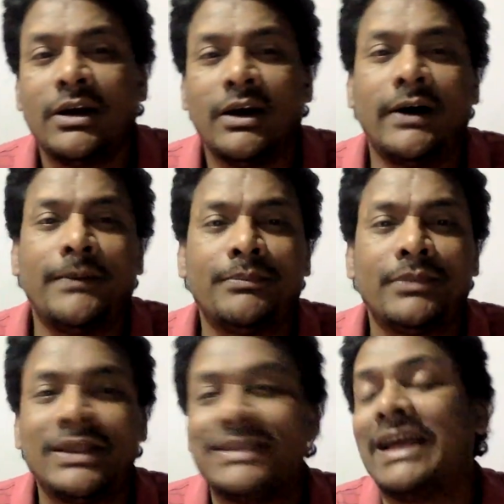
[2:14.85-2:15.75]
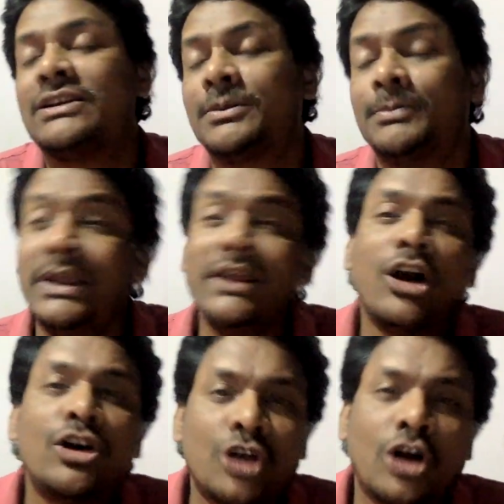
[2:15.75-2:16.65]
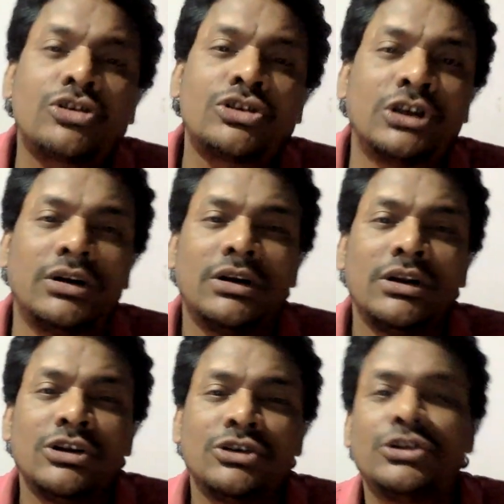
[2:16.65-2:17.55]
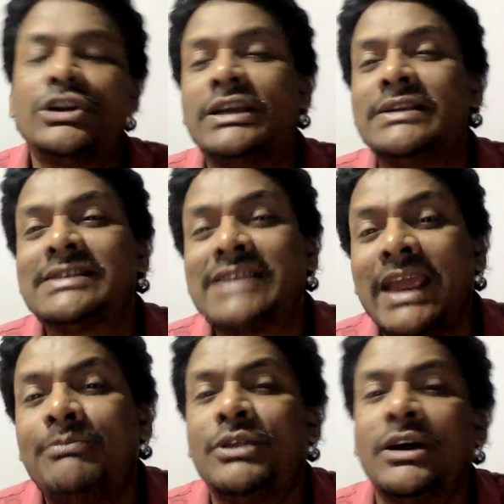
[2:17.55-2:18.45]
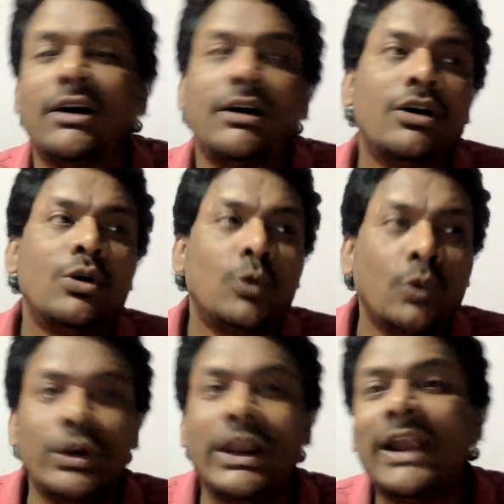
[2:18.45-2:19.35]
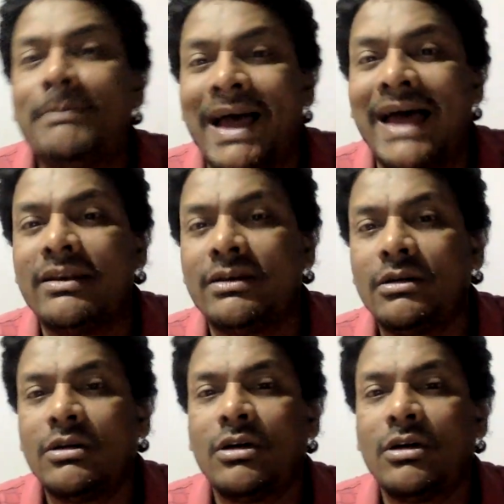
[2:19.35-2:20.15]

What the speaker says: That being a doctor, should he save the wounded man,